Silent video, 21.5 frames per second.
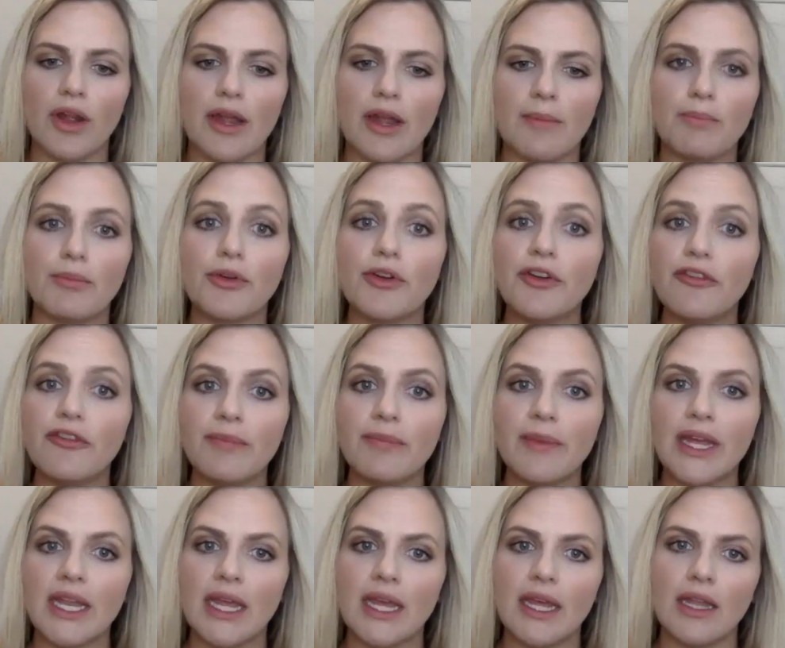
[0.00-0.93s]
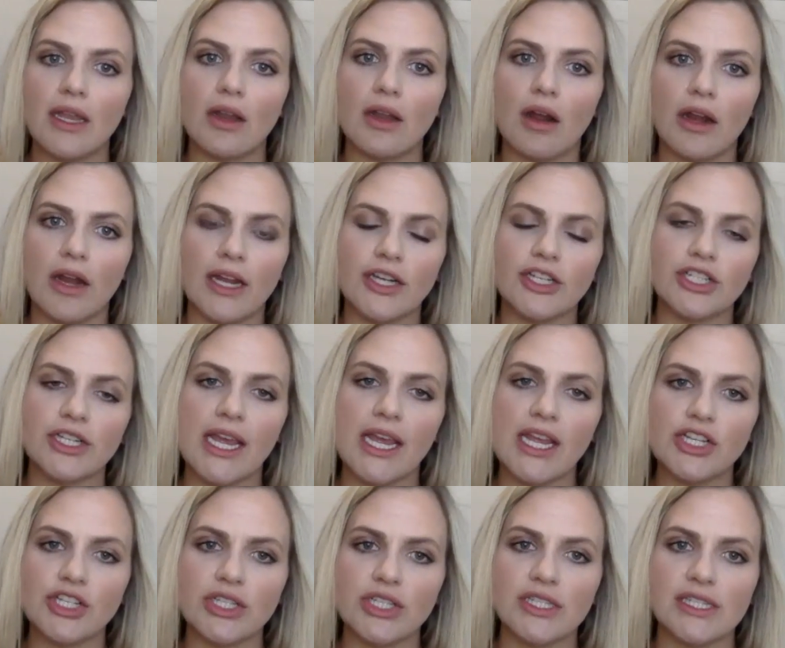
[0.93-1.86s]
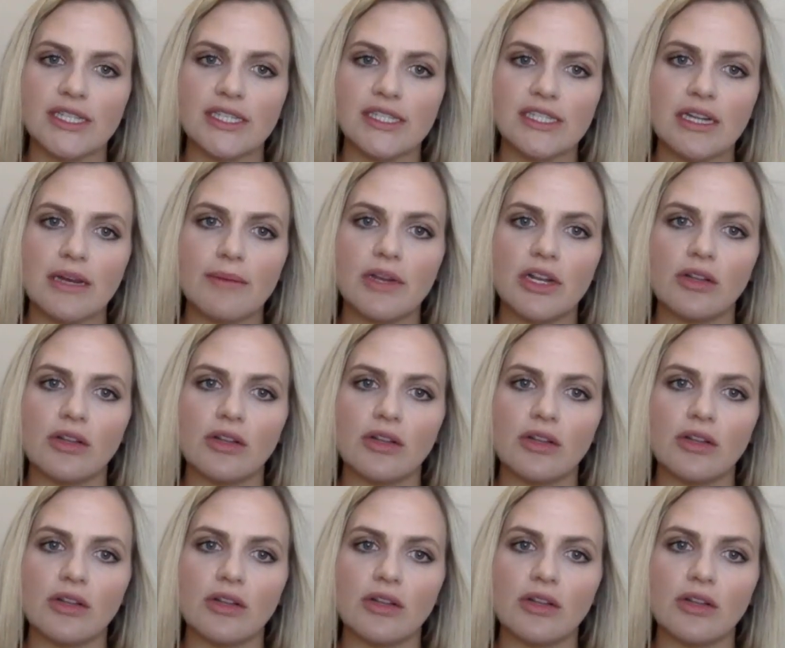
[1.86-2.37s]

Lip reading: improvement in our education system,